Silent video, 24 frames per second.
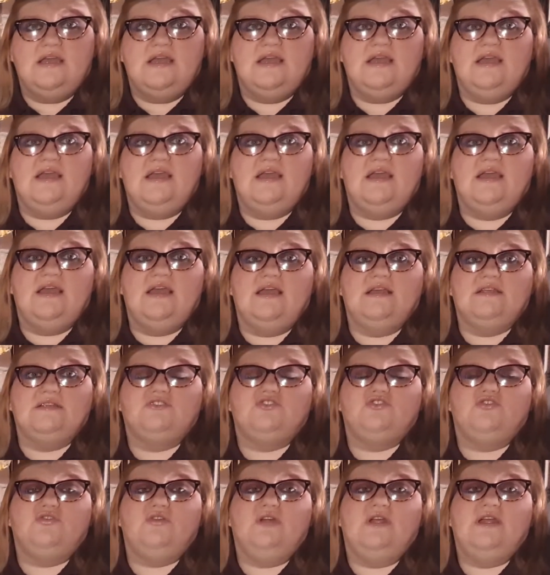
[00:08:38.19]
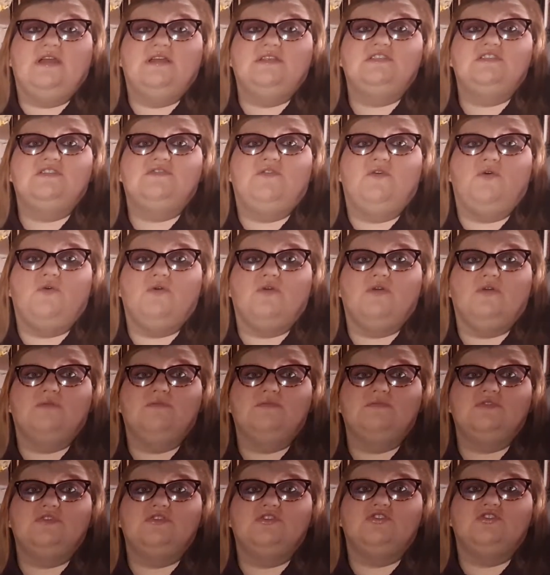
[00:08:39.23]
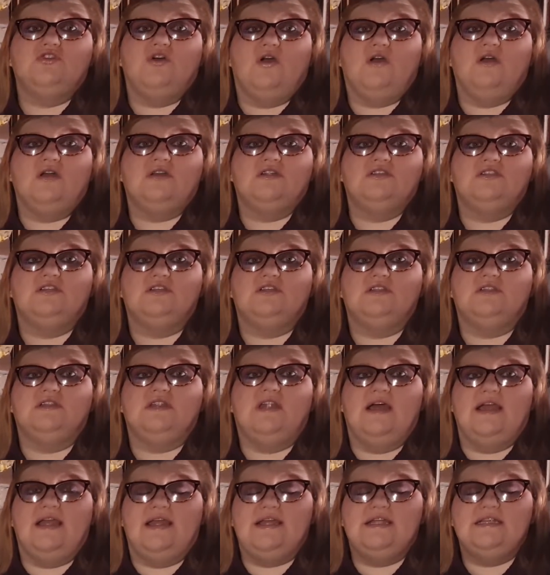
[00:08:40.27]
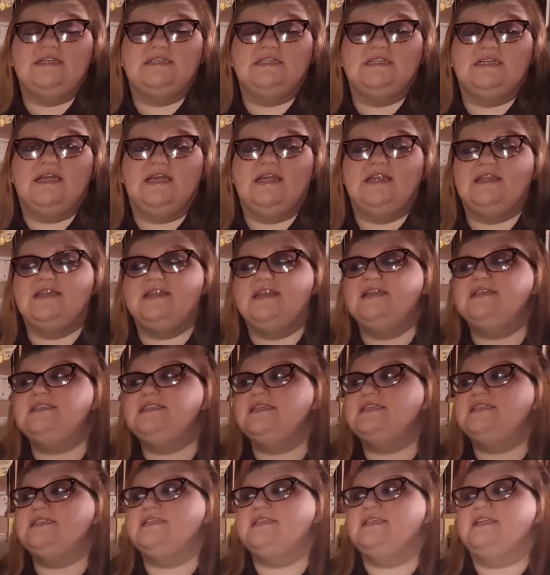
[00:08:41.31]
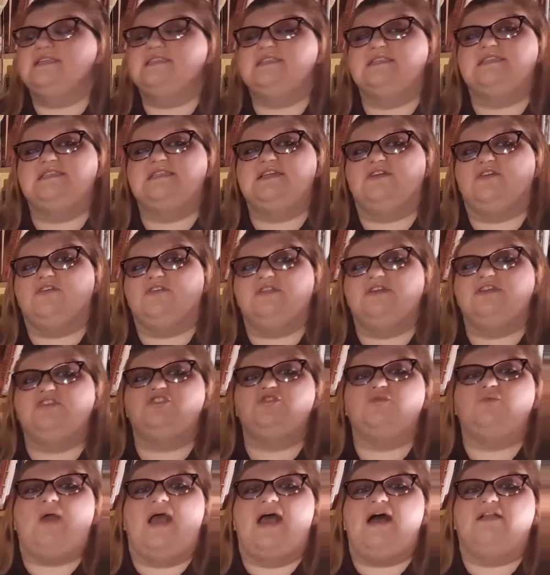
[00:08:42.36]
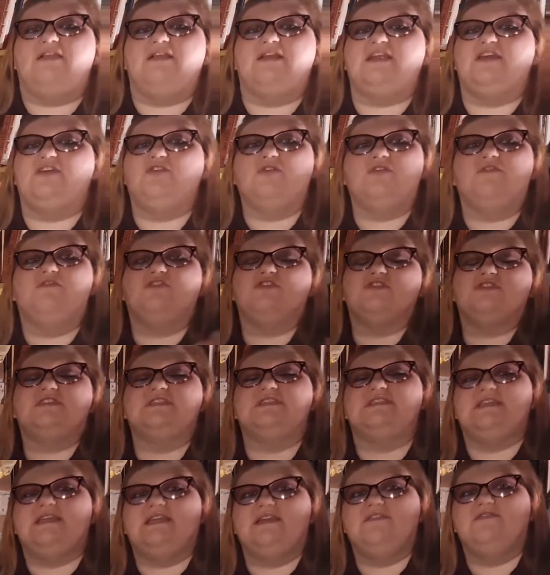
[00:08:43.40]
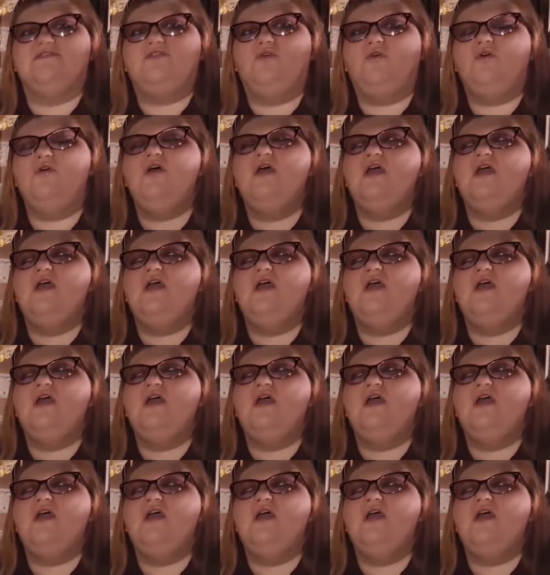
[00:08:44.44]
It transforms dark to light. And this isn't necessarily duality, good versus evil.